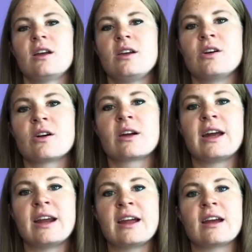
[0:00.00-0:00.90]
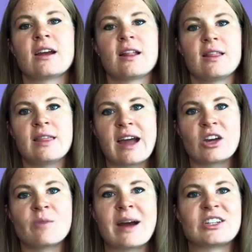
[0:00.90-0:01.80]
you're getting that
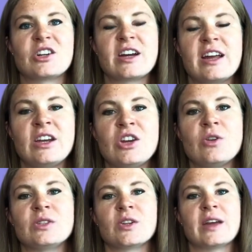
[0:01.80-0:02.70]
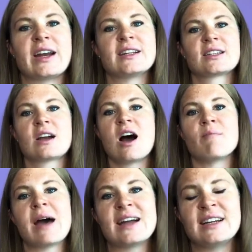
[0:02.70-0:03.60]
good bacteria in you so that it's
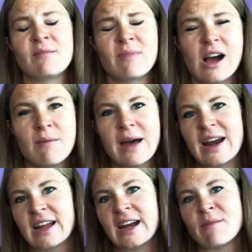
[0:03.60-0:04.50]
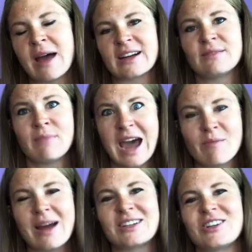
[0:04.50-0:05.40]
combating any
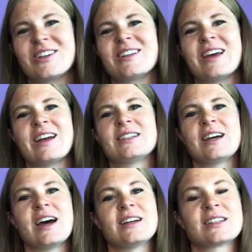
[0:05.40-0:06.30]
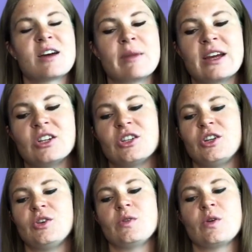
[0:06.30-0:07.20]
bad bacteria that is coming
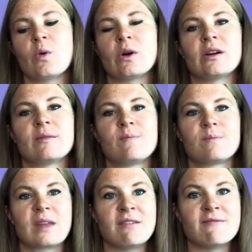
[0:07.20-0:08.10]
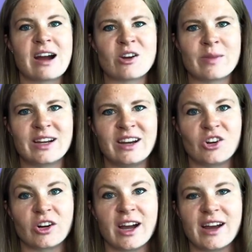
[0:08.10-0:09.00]
into your environment in
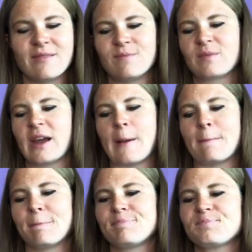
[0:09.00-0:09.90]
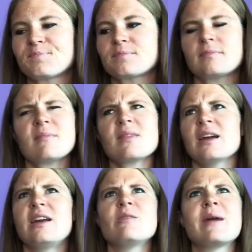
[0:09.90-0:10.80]
your gut, okay?
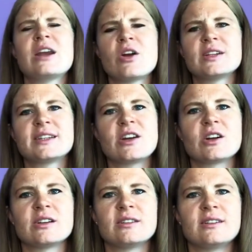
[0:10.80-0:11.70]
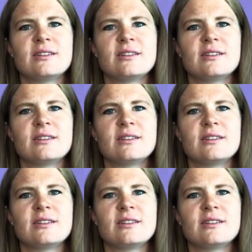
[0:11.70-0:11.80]
And you may notice that your